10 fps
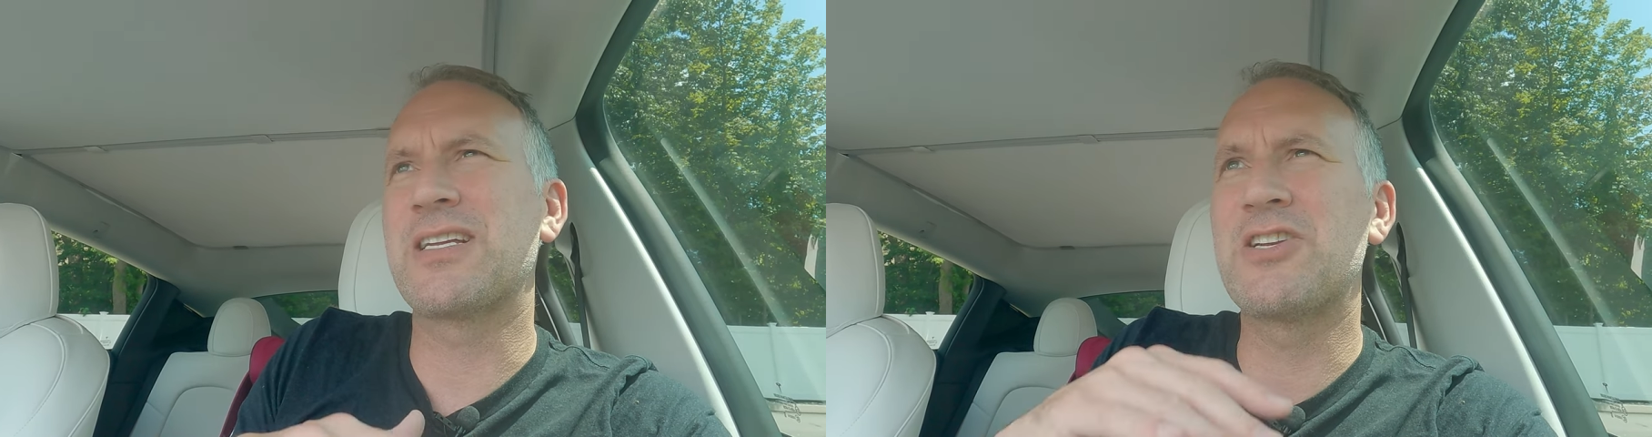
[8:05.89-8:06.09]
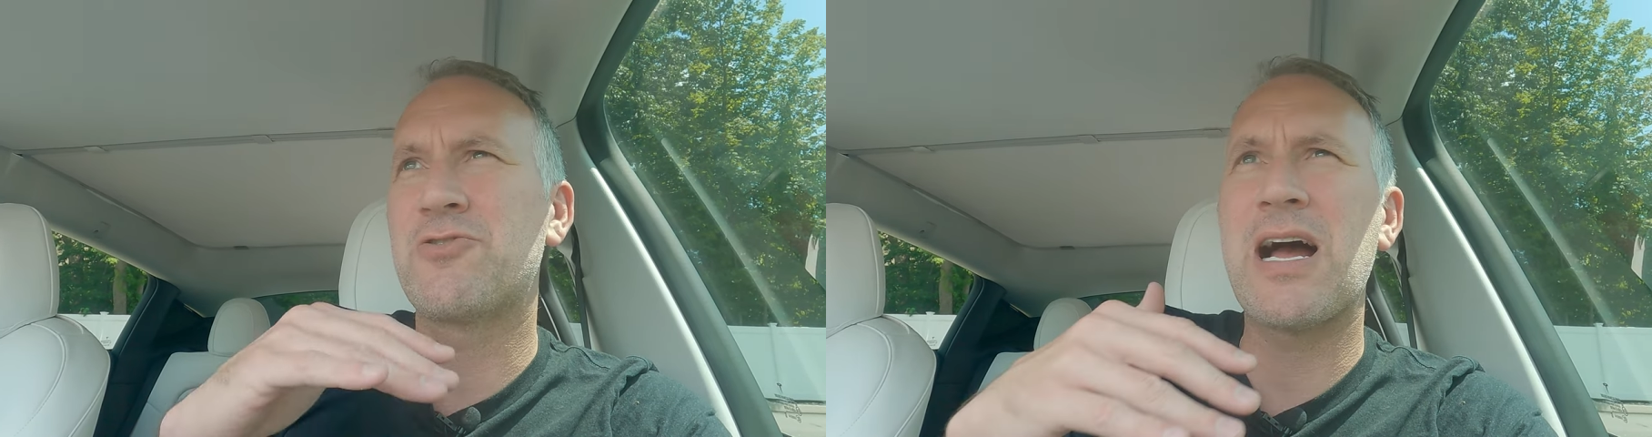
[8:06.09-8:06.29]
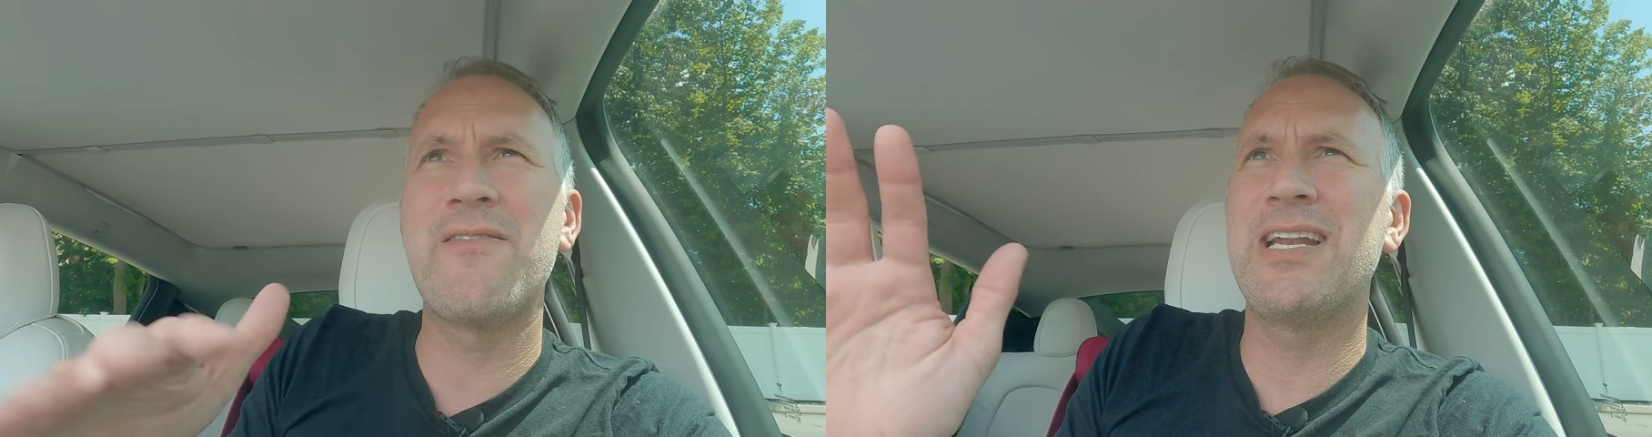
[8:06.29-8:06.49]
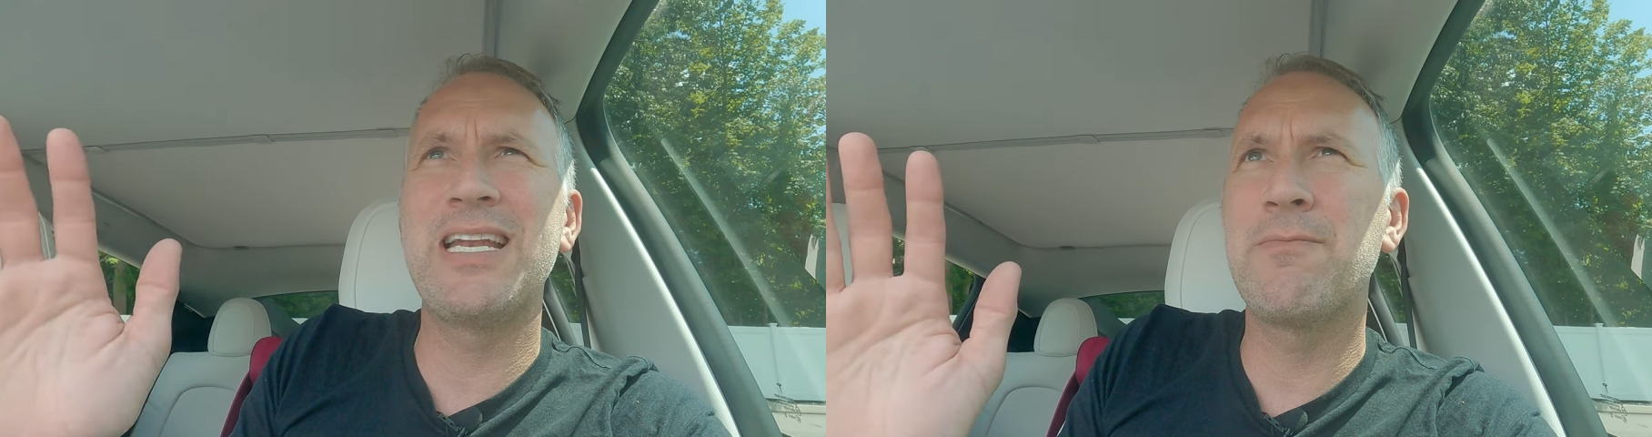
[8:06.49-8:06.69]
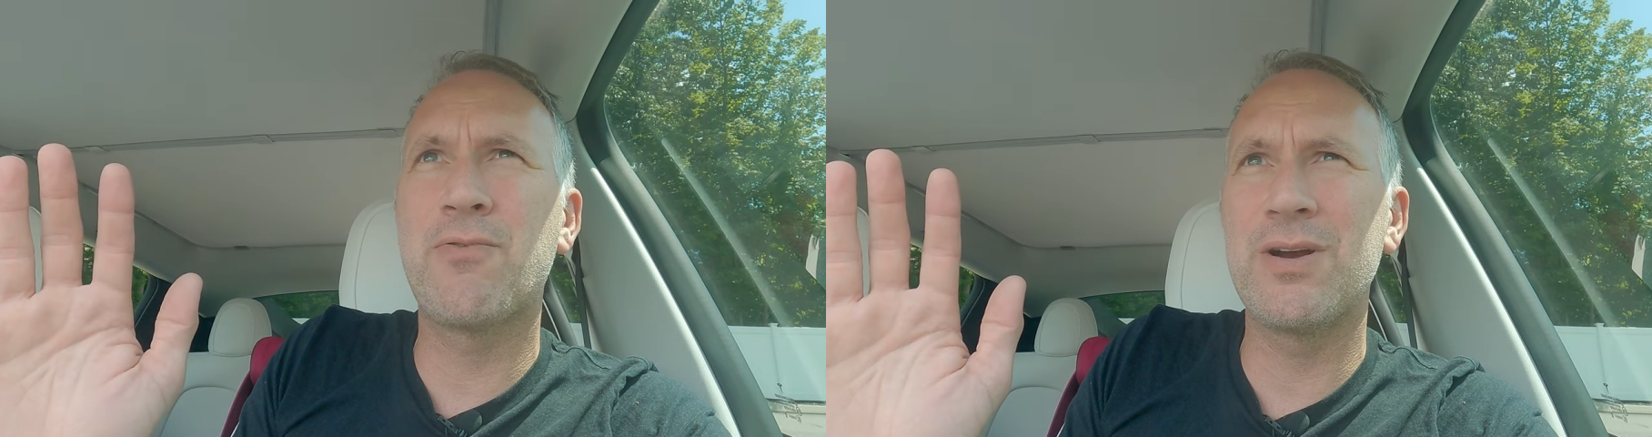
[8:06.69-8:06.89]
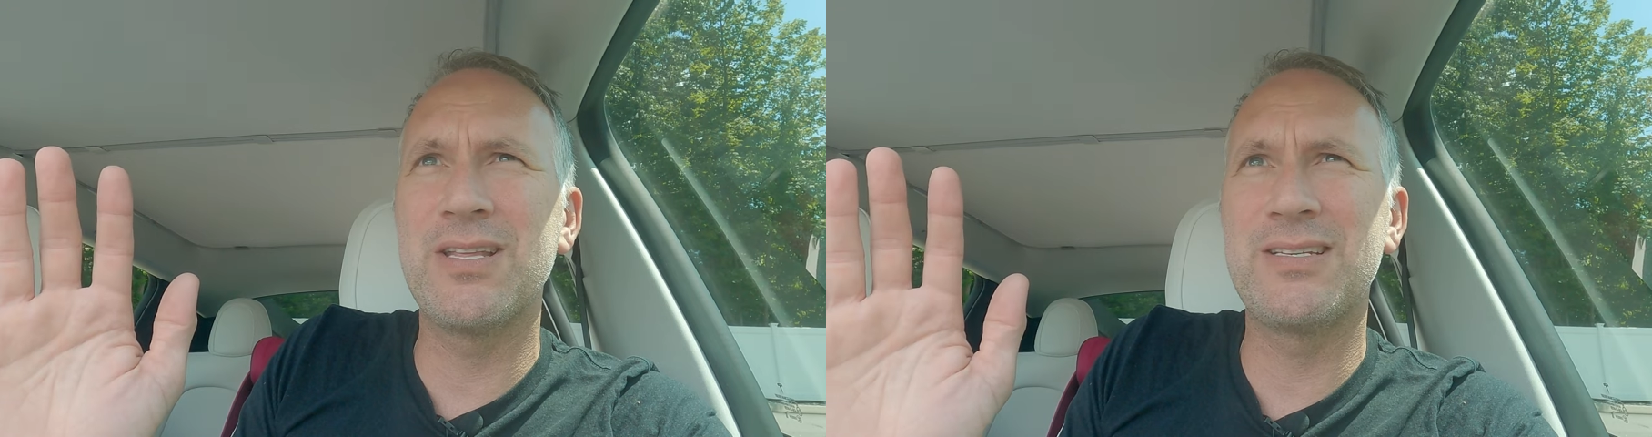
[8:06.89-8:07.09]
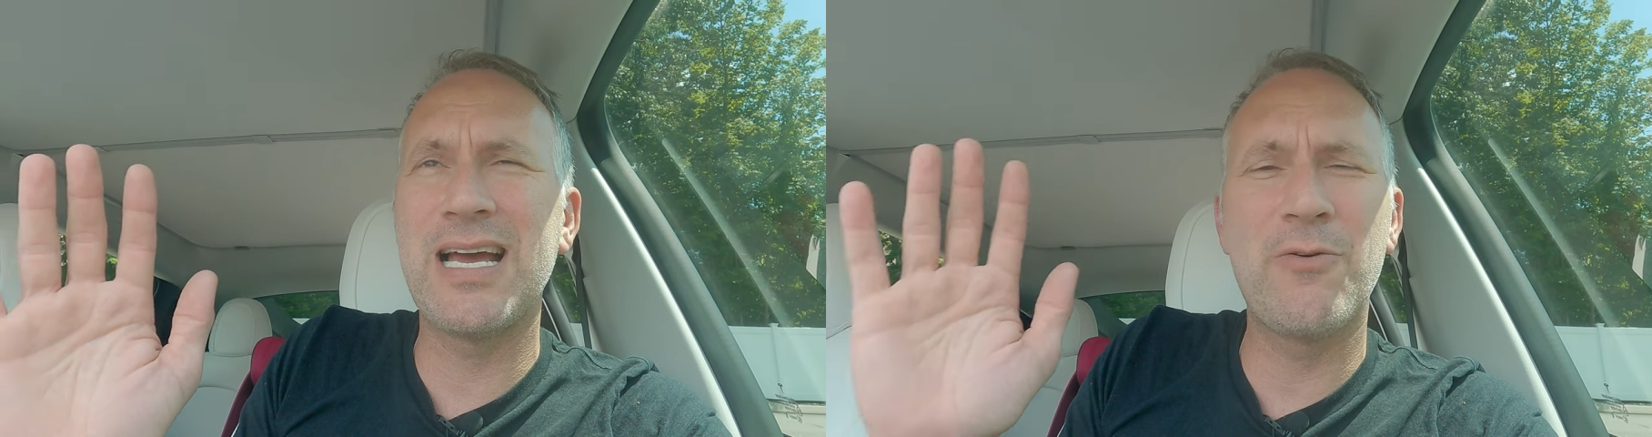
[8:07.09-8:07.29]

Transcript: I drive at any point in the day,